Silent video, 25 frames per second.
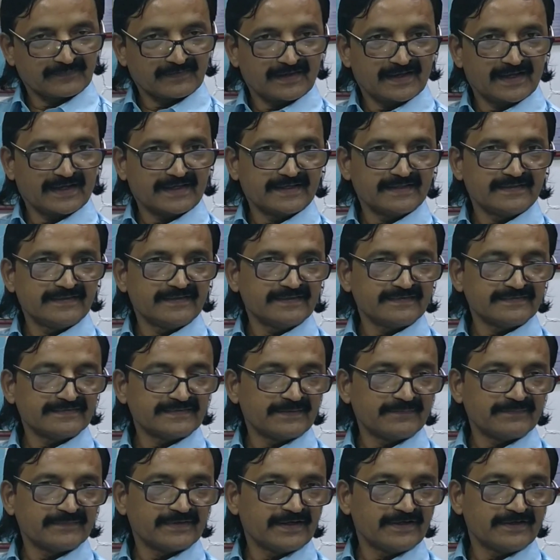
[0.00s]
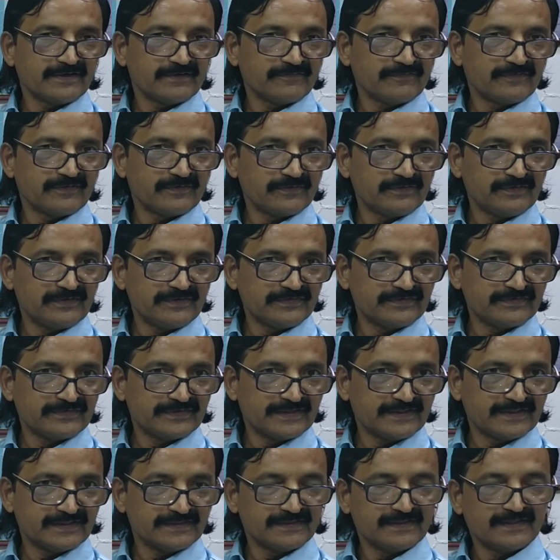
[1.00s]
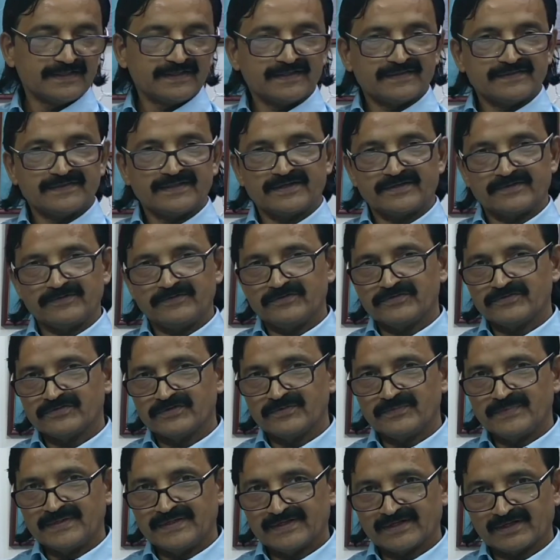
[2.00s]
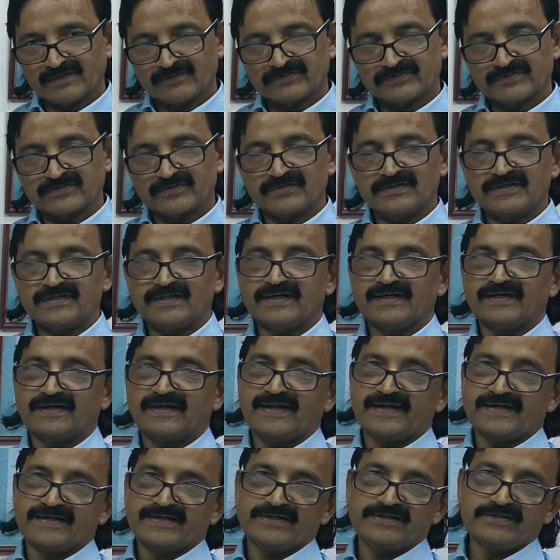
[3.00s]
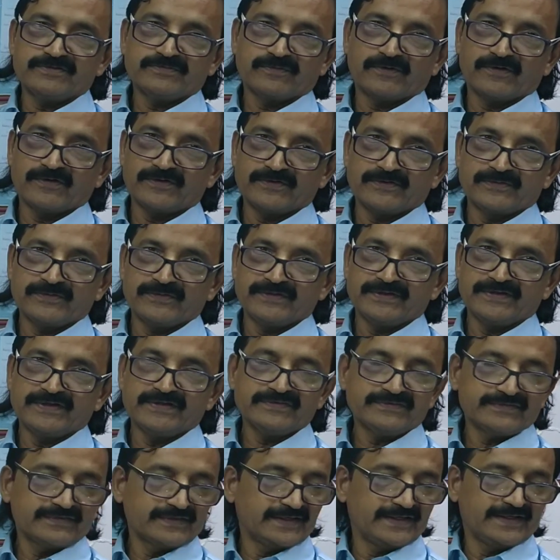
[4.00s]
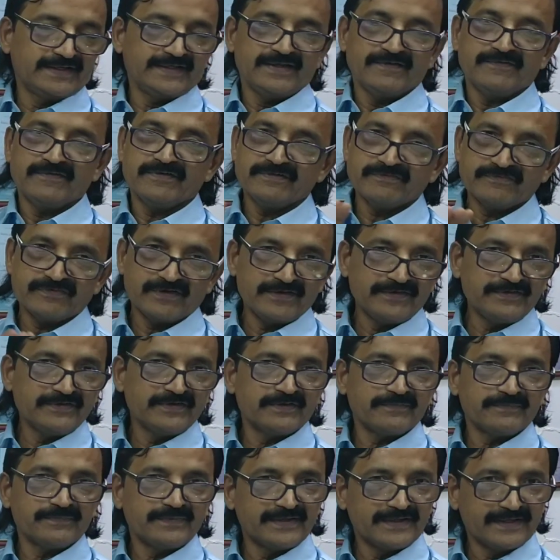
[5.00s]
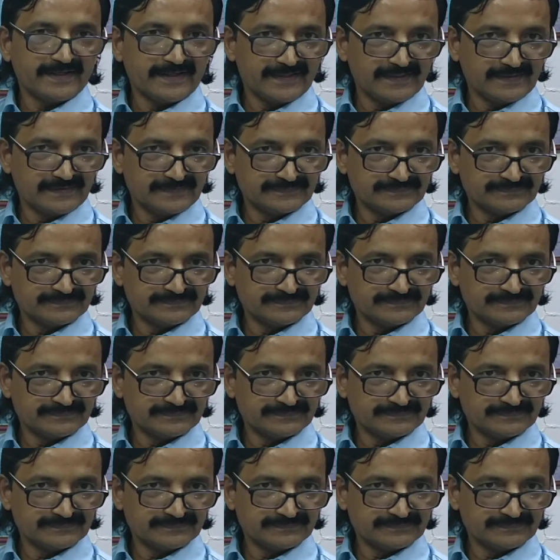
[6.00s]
again the same kind of a rule is there, that you should be in Australia at least for 2 years in every 5-year period.